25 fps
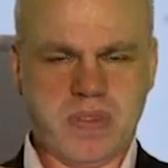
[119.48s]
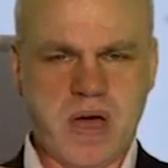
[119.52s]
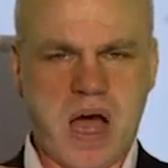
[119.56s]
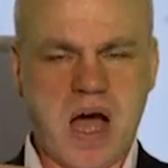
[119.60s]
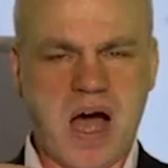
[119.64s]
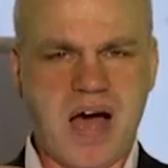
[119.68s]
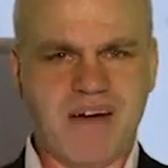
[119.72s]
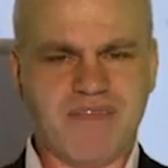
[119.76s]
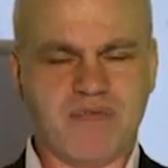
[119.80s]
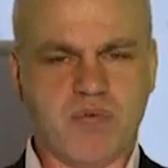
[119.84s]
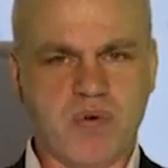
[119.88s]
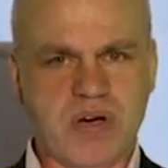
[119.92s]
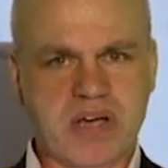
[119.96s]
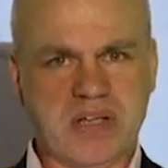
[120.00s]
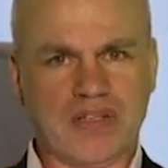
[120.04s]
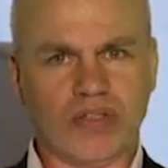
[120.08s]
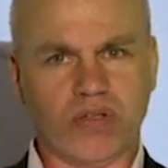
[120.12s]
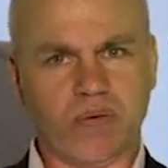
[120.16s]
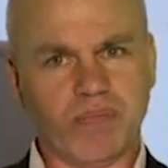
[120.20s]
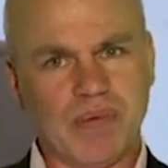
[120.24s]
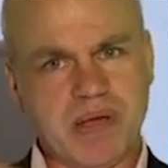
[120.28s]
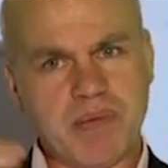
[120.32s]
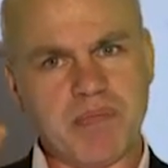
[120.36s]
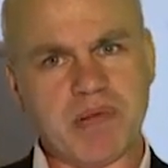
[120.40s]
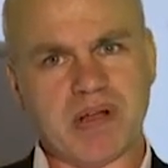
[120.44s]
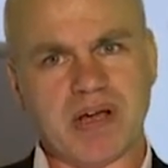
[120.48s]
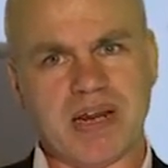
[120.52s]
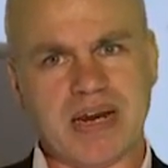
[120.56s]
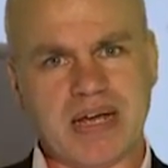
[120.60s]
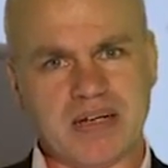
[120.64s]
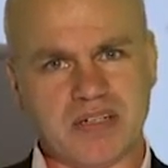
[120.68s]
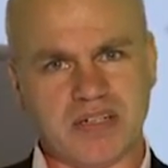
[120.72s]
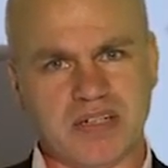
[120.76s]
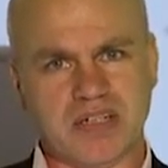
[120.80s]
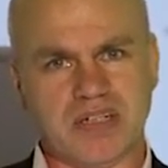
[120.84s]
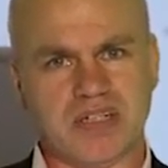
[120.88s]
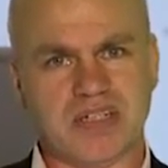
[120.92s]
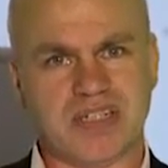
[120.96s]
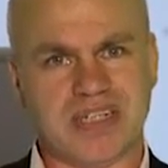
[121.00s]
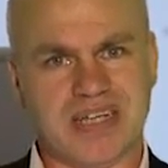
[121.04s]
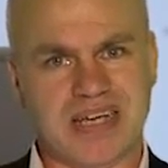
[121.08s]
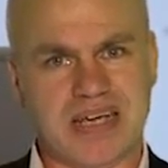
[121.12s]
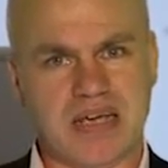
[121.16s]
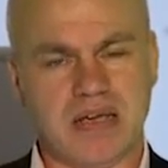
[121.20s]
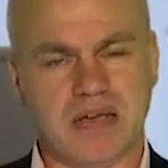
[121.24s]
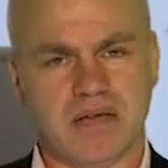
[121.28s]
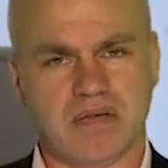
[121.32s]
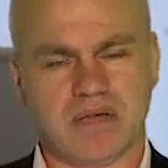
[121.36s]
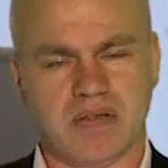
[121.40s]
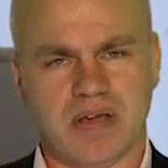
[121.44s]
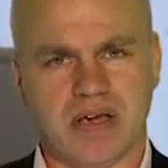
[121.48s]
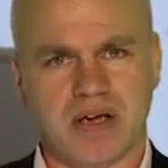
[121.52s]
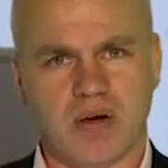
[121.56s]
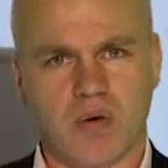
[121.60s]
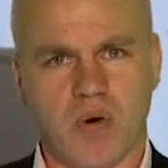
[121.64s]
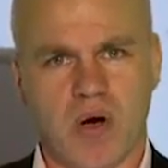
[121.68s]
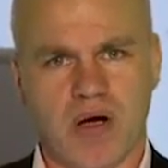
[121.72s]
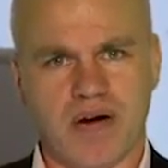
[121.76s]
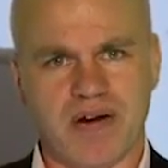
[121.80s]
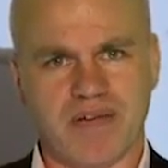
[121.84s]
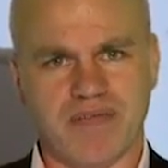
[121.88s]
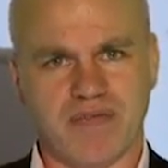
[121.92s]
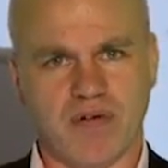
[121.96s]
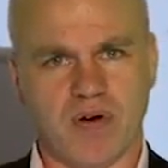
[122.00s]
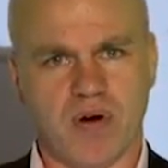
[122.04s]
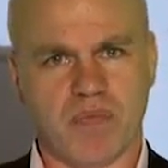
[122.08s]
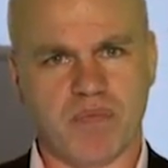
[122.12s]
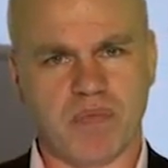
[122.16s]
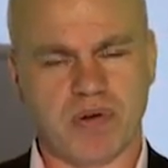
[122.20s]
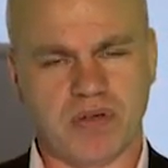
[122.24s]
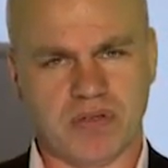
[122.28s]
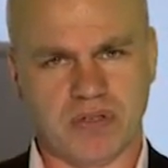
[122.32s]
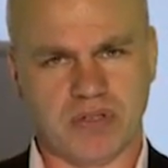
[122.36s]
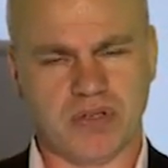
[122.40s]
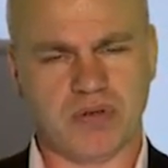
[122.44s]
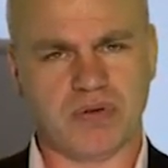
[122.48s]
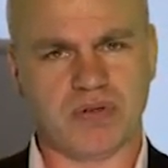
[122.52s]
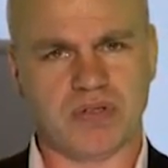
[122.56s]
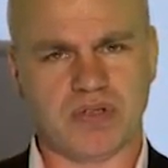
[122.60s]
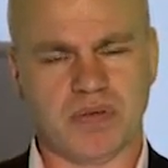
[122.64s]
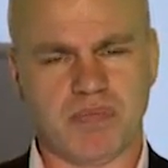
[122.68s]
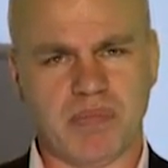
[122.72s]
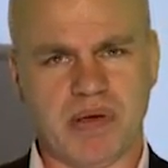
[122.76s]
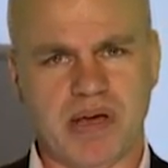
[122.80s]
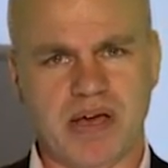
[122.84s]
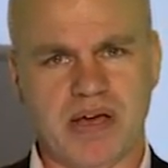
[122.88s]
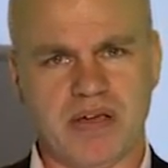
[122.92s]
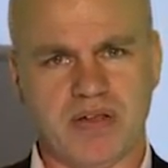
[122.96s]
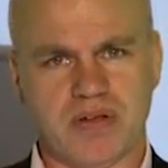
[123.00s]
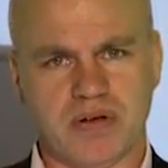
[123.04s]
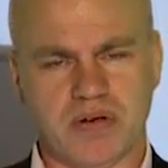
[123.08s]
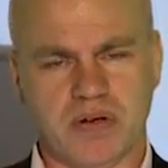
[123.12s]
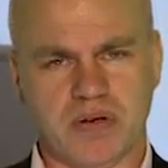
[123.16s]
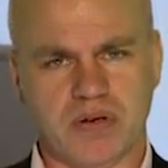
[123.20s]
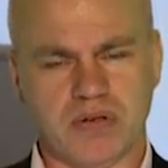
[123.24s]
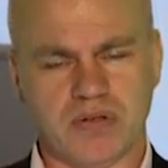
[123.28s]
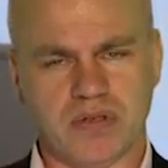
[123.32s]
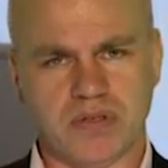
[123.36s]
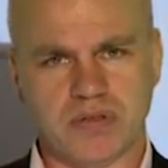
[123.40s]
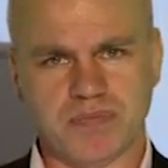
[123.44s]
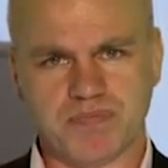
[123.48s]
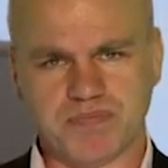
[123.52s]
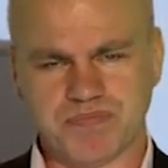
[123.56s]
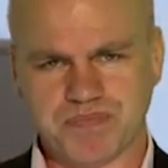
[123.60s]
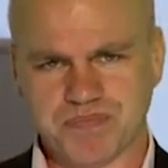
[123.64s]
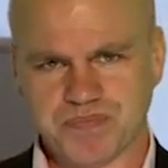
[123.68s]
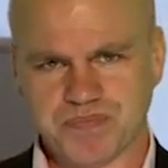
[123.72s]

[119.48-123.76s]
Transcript: halfway so people can actually see the inquiry form as soon as the page loads.